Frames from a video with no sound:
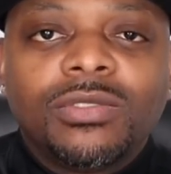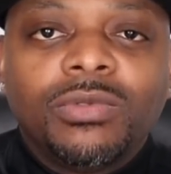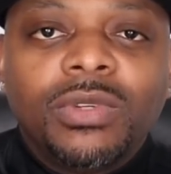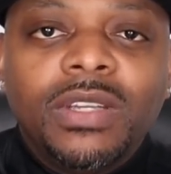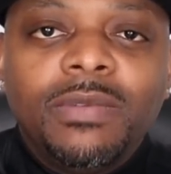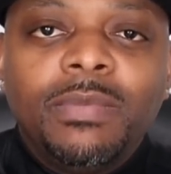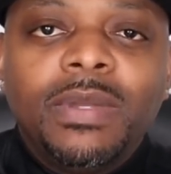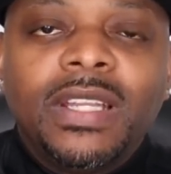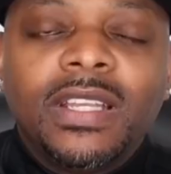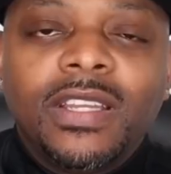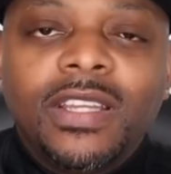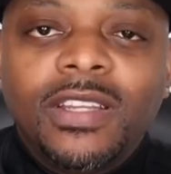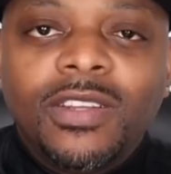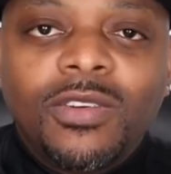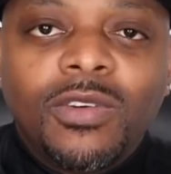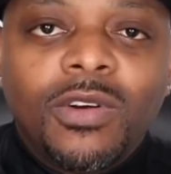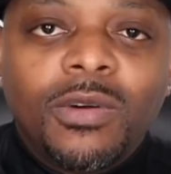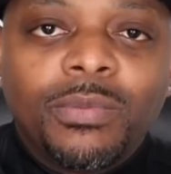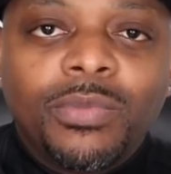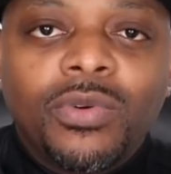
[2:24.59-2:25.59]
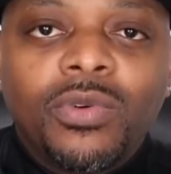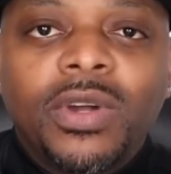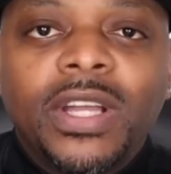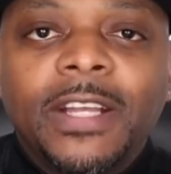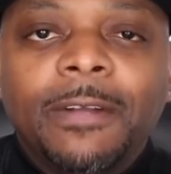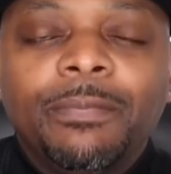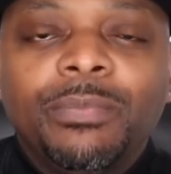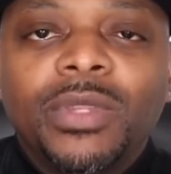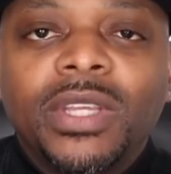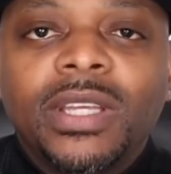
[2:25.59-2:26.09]
We've been in on
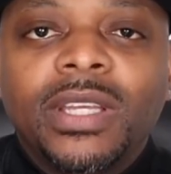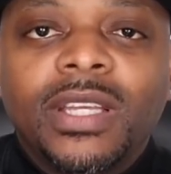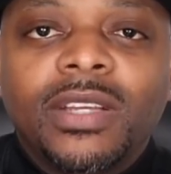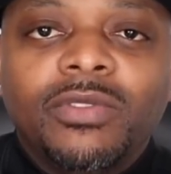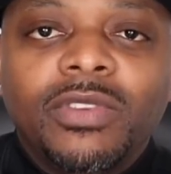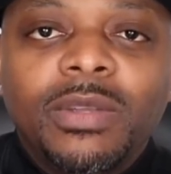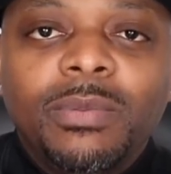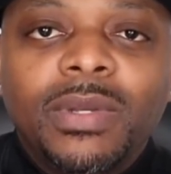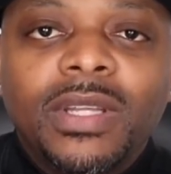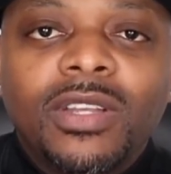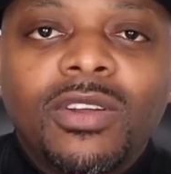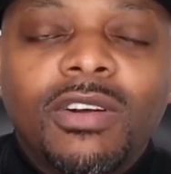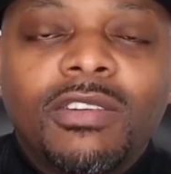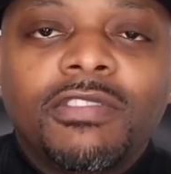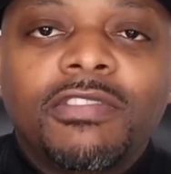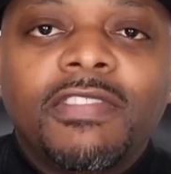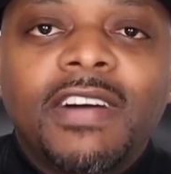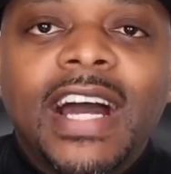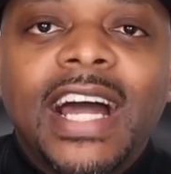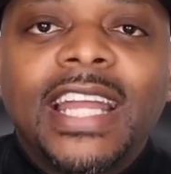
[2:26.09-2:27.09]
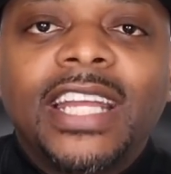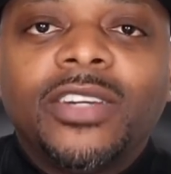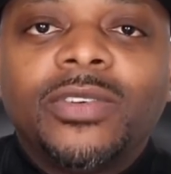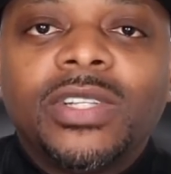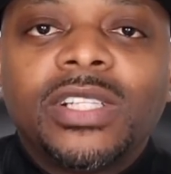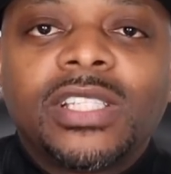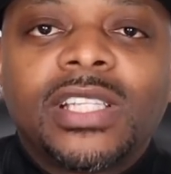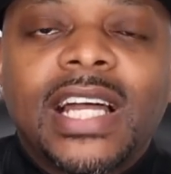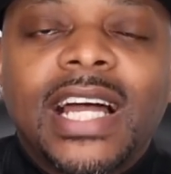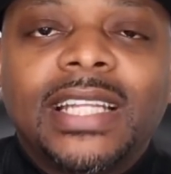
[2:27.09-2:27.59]
point and we've been on fire
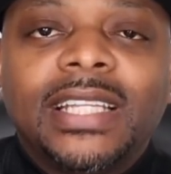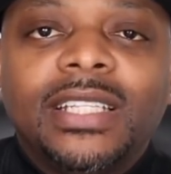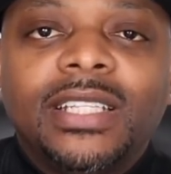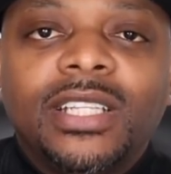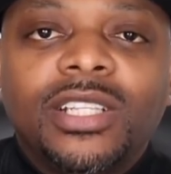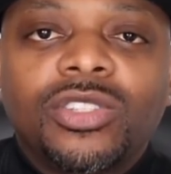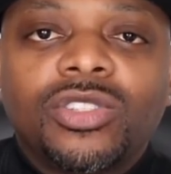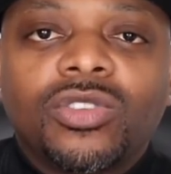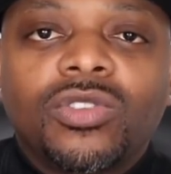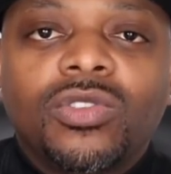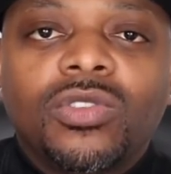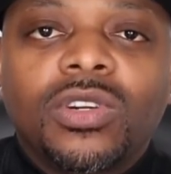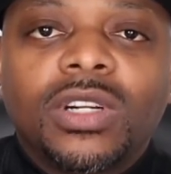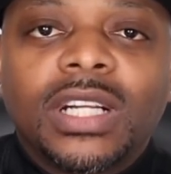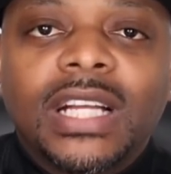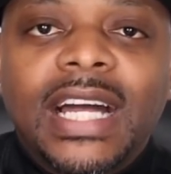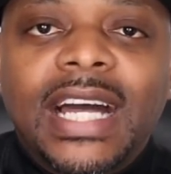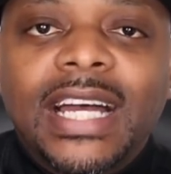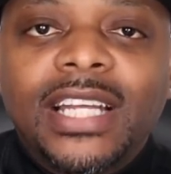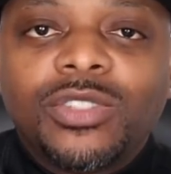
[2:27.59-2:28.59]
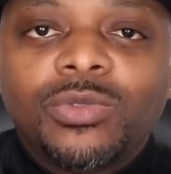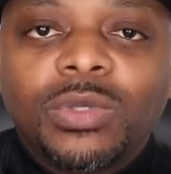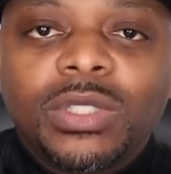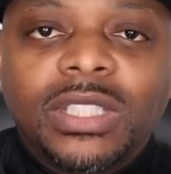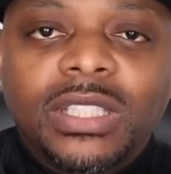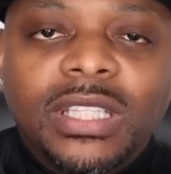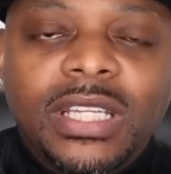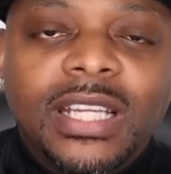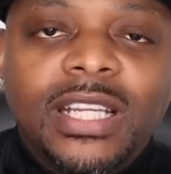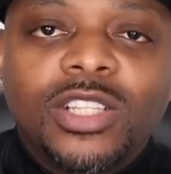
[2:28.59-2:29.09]
inside the Discord, guys,
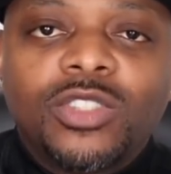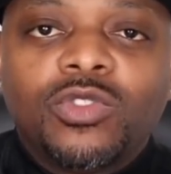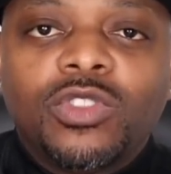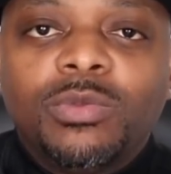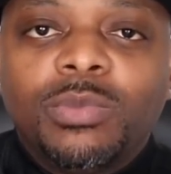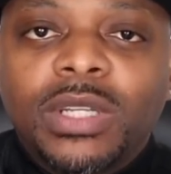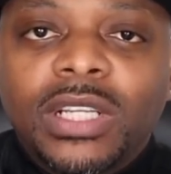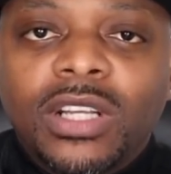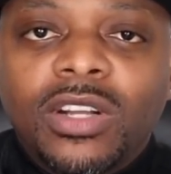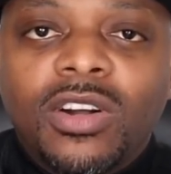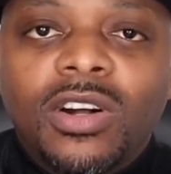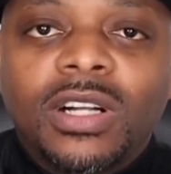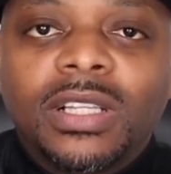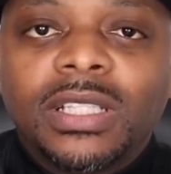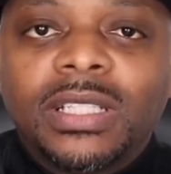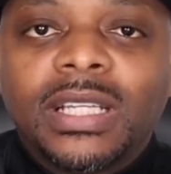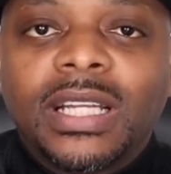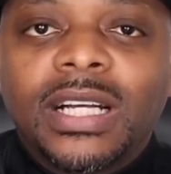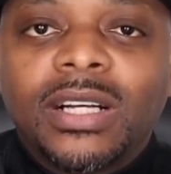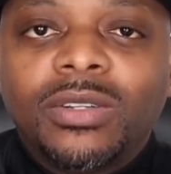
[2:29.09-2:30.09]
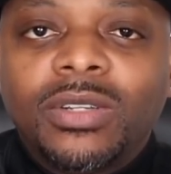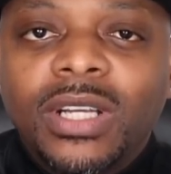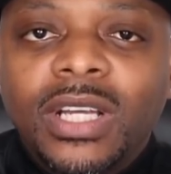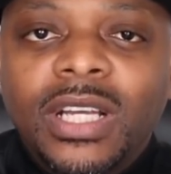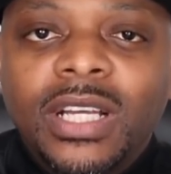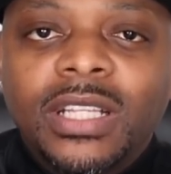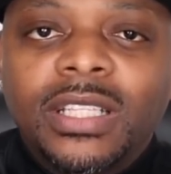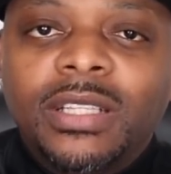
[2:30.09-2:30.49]
with things we've been calling out,